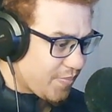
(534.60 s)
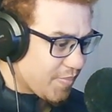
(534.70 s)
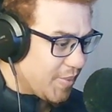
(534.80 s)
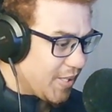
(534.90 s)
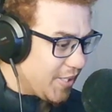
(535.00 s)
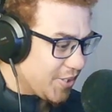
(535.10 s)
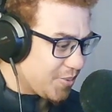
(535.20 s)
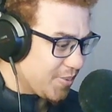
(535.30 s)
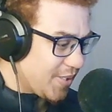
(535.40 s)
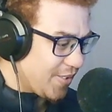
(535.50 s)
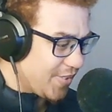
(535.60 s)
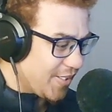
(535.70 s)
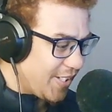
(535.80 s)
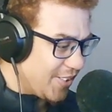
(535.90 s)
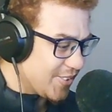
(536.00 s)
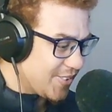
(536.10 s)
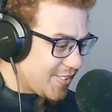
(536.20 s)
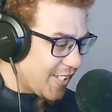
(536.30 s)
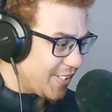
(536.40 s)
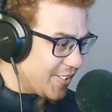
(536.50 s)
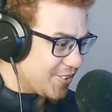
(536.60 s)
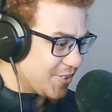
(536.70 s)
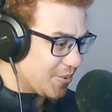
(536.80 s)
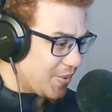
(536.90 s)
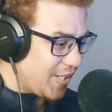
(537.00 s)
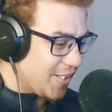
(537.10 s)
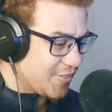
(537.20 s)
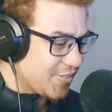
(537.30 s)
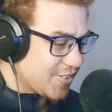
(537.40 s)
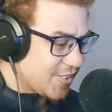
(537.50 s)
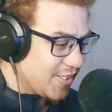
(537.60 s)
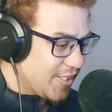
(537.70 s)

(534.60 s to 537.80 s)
Millis would never allow taking two wives.